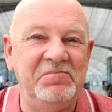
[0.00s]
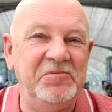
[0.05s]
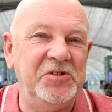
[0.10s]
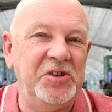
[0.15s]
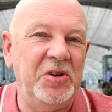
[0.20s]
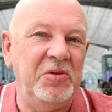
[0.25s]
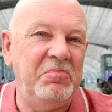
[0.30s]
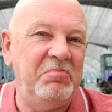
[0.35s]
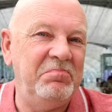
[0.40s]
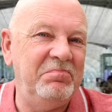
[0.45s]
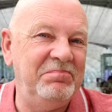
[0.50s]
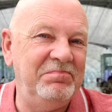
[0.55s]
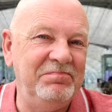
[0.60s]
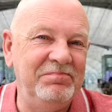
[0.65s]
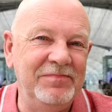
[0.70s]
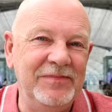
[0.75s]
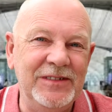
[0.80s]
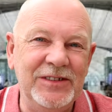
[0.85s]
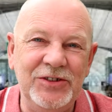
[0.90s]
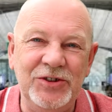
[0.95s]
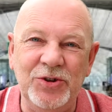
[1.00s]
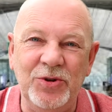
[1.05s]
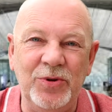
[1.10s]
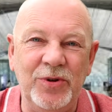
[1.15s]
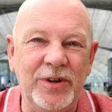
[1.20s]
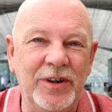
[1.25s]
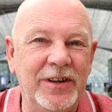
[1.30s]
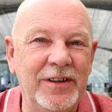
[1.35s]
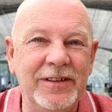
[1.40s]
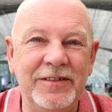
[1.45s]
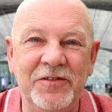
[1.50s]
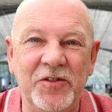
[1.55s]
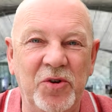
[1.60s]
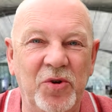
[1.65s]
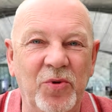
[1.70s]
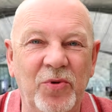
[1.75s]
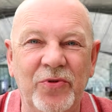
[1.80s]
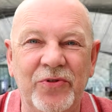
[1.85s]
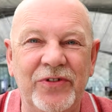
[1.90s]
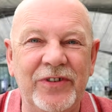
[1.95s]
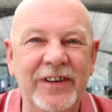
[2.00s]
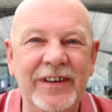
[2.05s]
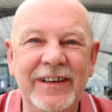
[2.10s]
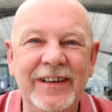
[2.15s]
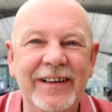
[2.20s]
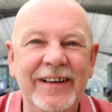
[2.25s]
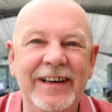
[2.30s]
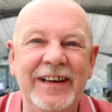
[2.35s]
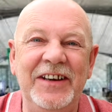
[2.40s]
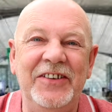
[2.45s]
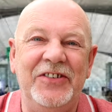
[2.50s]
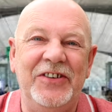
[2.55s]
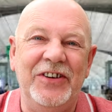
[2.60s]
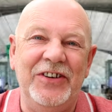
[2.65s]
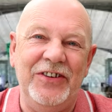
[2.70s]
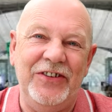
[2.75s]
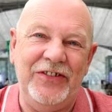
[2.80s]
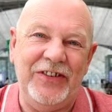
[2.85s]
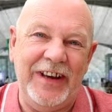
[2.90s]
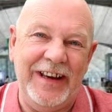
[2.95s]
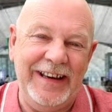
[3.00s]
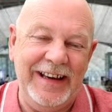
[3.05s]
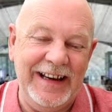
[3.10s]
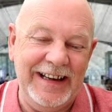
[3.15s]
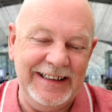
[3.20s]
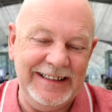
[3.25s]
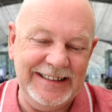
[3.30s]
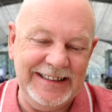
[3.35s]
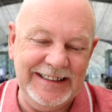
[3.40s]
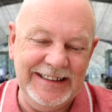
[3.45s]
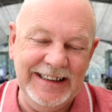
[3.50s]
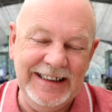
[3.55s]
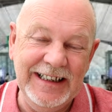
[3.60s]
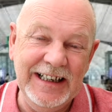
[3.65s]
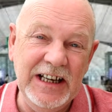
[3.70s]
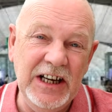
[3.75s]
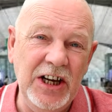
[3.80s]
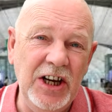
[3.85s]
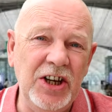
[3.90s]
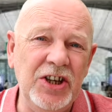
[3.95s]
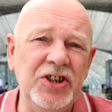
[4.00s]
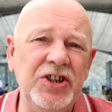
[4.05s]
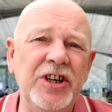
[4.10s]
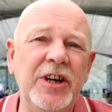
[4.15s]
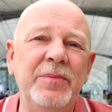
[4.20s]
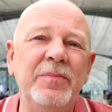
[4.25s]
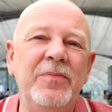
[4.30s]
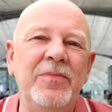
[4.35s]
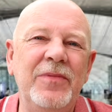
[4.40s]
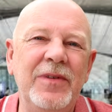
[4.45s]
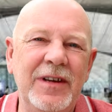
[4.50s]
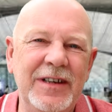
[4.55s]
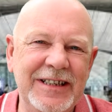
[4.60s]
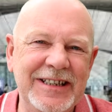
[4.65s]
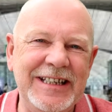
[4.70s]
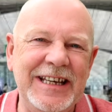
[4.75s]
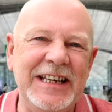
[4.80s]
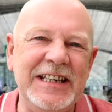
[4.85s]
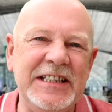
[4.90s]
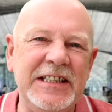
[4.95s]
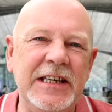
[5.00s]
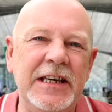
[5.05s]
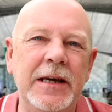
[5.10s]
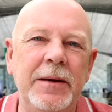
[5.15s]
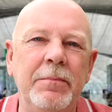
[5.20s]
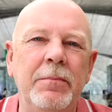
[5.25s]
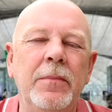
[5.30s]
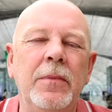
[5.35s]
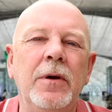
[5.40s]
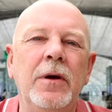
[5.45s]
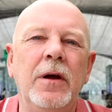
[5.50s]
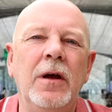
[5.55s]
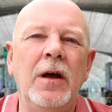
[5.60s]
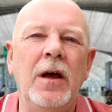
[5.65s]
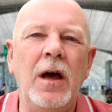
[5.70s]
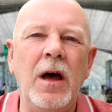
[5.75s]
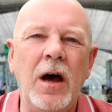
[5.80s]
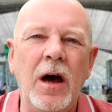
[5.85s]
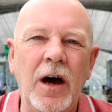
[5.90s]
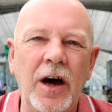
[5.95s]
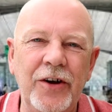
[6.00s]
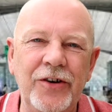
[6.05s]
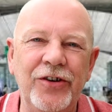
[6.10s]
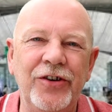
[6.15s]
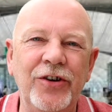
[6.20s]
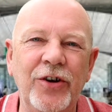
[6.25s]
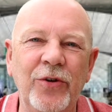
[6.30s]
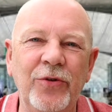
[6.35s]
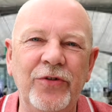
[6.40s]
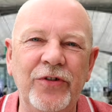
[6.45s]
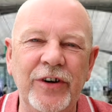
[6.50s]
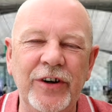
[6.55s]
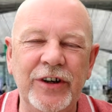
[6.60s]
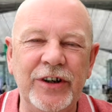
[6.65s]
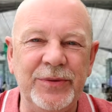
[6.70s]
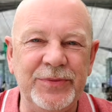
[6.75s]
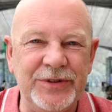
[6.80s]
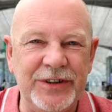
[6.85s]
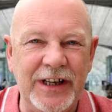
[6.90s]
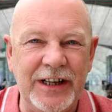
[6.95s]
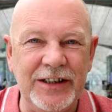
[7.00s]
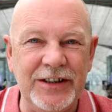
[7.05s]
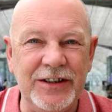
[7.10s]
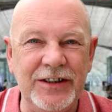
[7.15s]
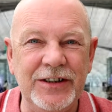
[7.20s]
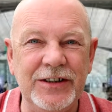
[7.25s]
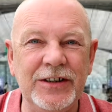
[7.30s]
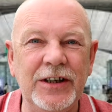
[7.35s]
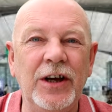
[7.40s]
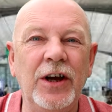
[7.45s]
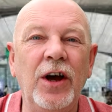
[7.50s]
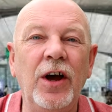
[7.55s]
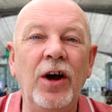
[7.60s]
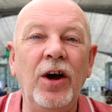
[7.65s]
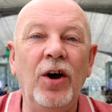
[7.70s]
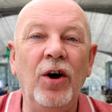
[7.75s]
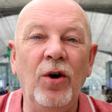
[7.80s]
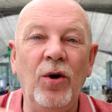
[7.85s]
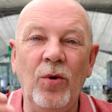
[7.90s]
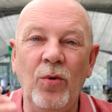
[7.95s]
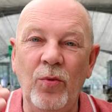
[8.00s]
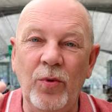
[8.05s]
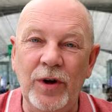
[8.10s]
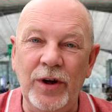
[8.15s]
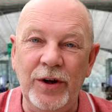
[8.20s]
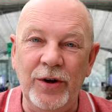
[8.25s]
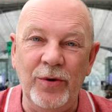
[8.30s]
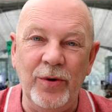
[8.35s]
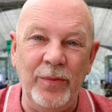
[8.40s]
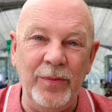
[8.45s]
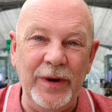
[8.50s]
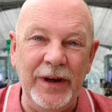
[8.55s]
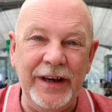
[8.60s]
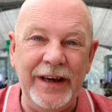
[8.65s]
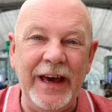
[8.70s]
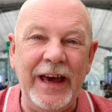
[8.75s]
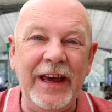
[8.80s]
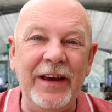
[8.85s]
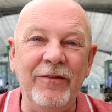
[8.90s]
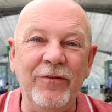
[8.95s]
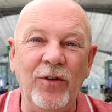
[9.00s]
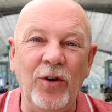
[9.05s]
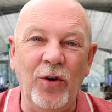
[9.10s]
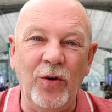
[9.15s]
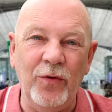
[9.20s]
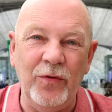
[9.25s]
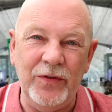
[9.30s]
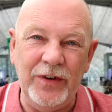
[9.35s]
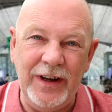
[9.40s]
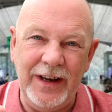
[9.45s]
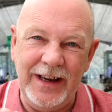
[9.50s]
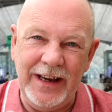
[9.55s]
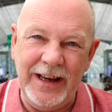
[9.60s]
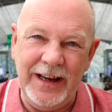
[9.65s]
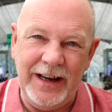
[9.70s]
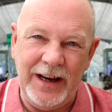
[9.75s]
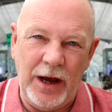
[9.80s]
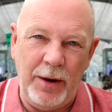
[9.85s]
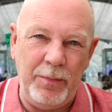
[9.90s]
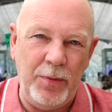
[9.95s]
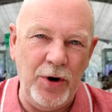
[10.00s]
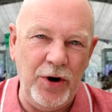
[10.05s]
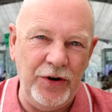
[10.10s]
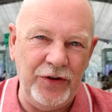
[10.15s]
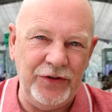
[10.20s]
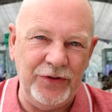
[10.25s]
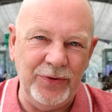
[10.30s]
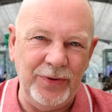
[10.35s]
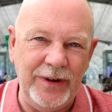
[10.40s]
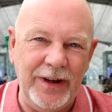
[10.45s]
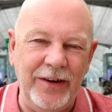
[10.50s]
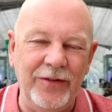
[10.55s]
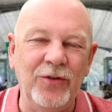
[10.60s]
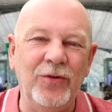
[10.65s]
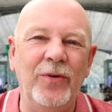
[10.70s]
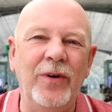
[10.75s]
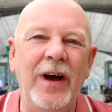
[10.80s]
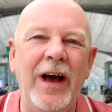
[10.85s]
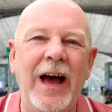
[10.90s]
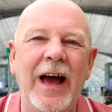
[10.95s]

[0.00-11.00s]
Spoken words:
So Junker, of course, he's going to say yes. And Jib says to him, under no circumstances will you and me get involved in a personal level,